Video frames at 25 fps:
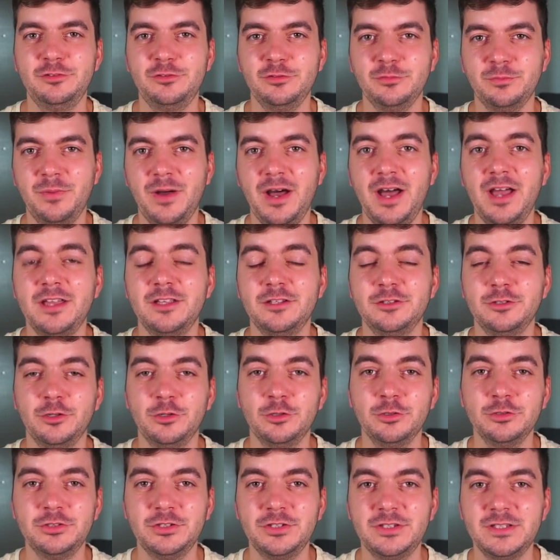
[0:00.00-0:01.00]
to buy the
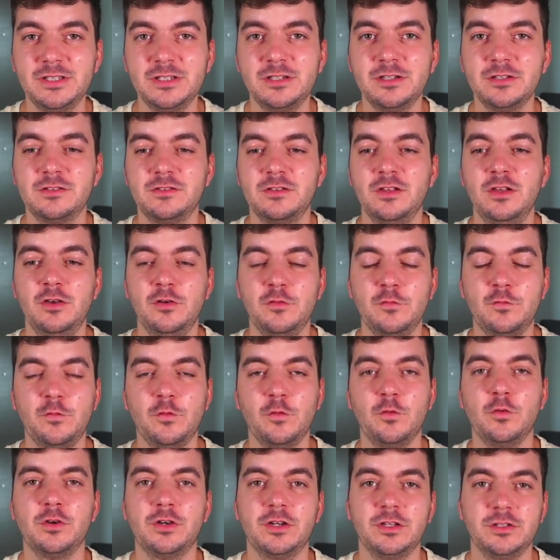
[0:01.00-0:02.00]
lottery tickets
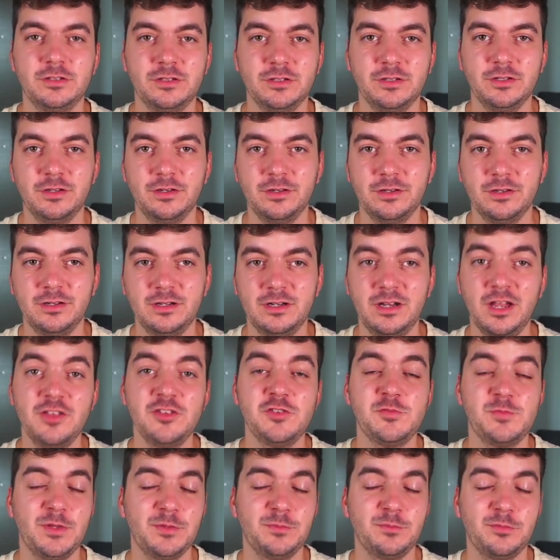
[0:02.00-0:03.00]
for the
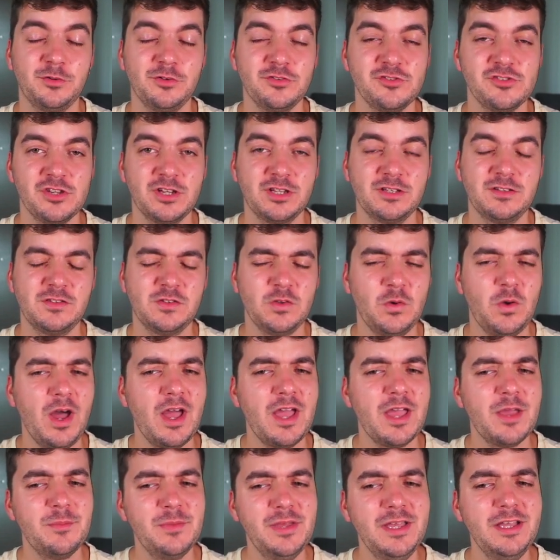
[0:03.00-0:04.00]
launchpad project. So I
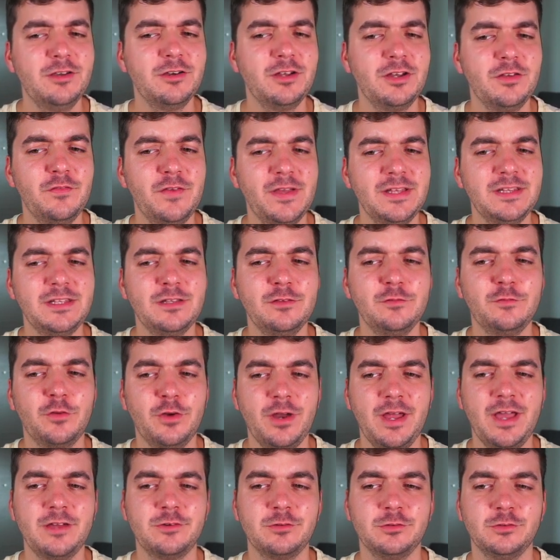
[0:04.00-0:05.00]
am eagerly waiting for
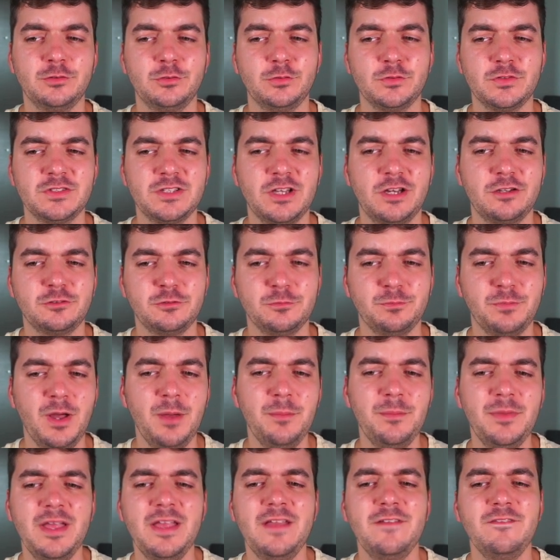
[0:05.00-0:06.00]
Elrond to start to
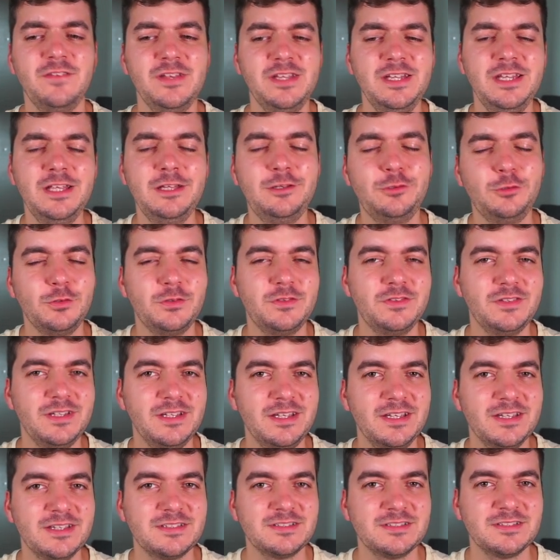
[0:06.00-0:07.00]
pump. We need to
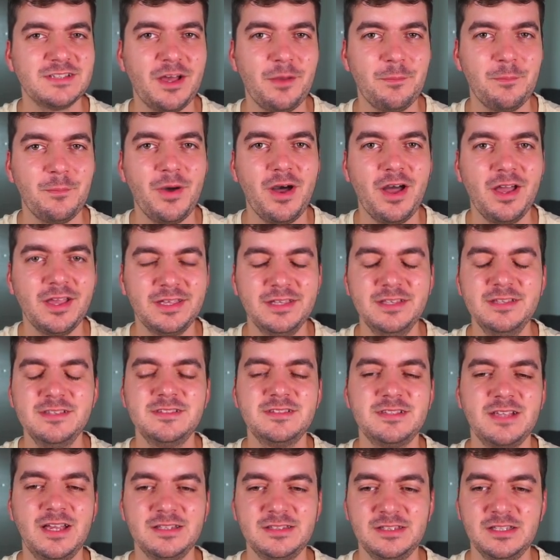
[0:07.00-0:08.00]
see some buy-ins.
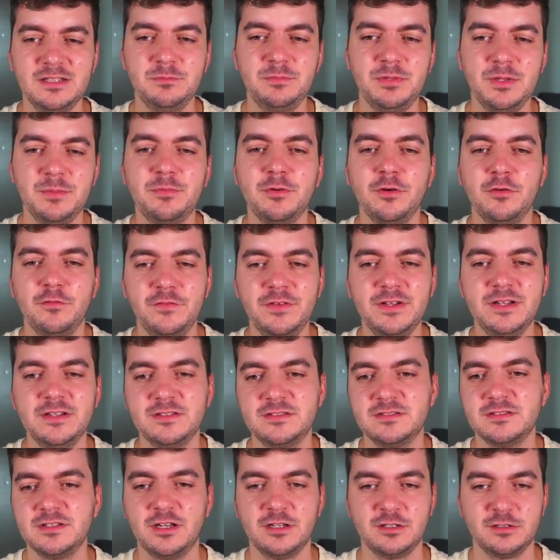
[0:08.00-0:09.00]
I think people will
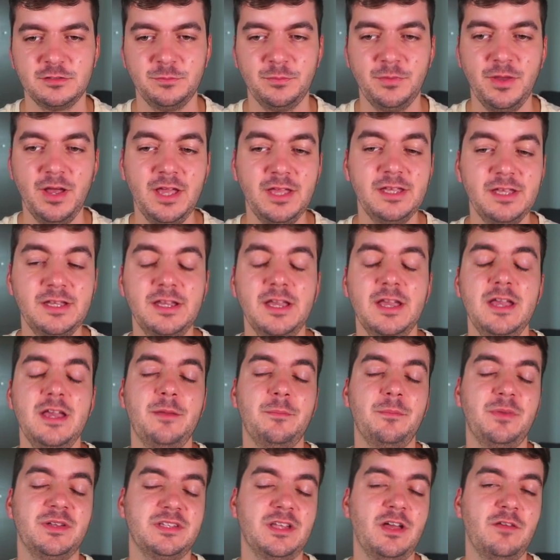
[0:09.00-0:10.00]
start buying,
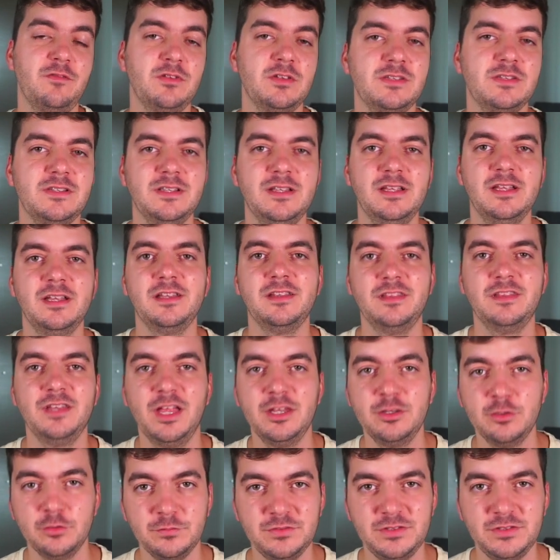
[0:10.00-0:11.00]
but obviously
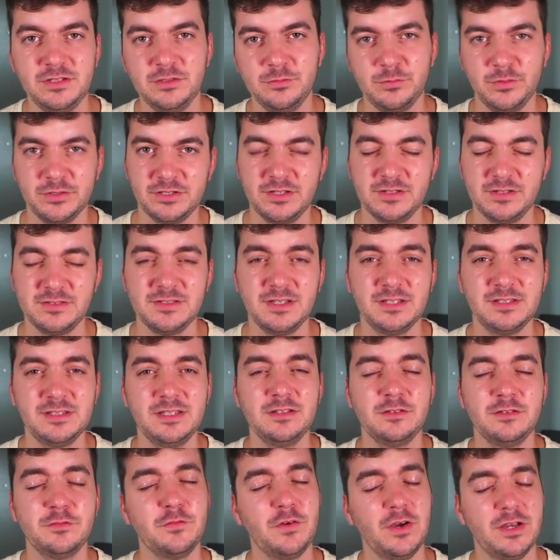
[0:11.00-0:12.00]
none of these, what I said,
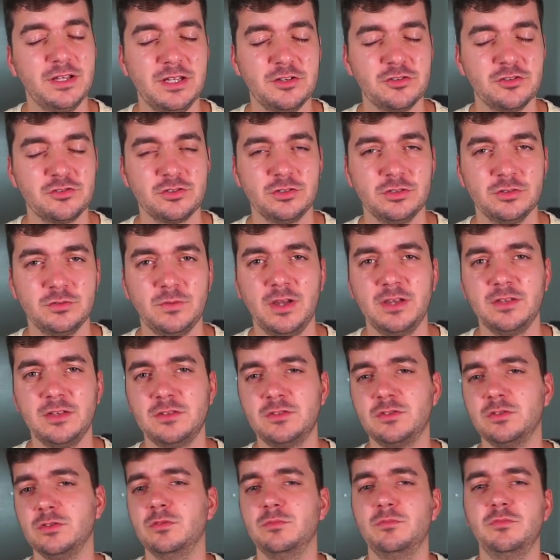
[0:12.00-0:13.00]
is financial advice.
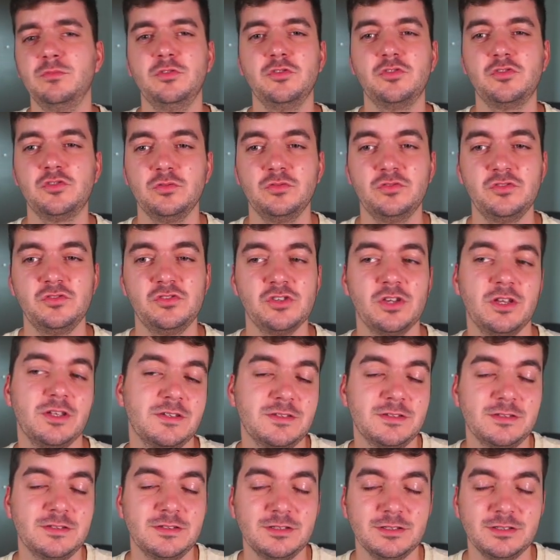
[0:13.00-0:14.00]
So you should
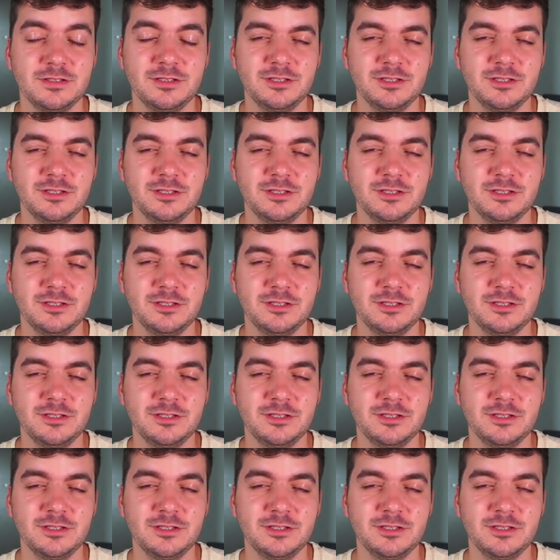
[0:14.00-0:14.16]
just,